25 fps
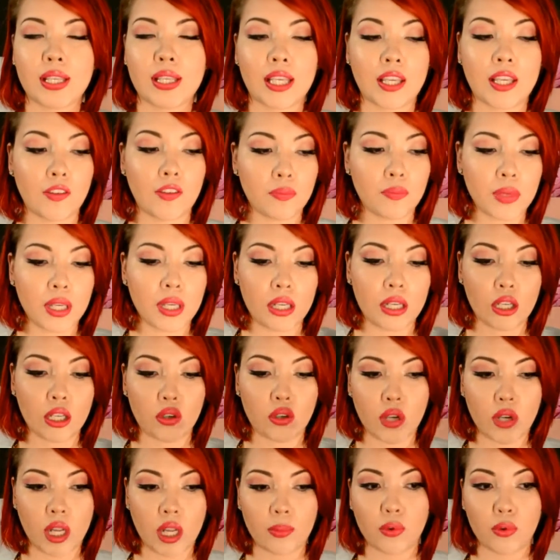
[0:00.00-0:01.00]
They give me an
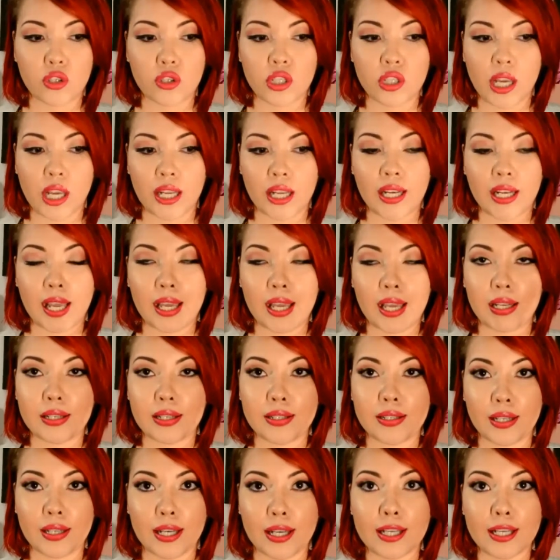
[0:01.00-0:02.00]
incredible shine, and
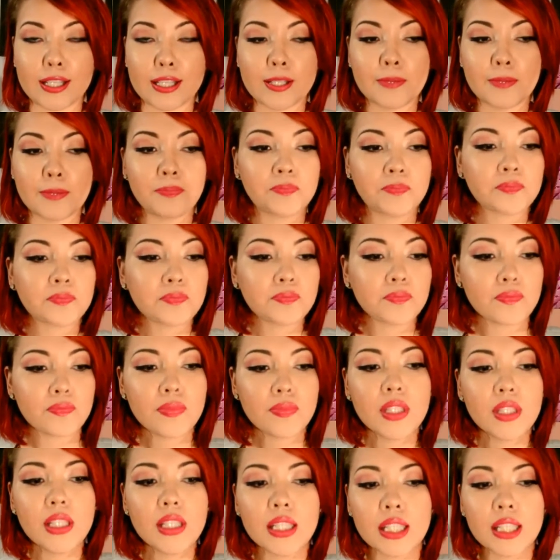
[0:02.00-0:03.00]
it does
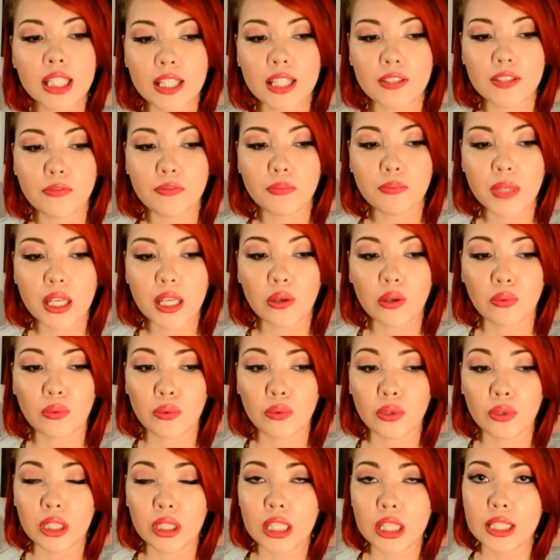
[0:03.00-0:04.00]
give me
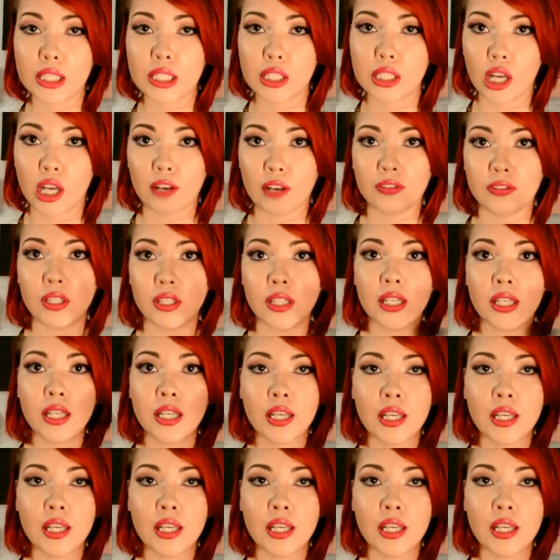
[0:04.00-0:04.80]
a really soft,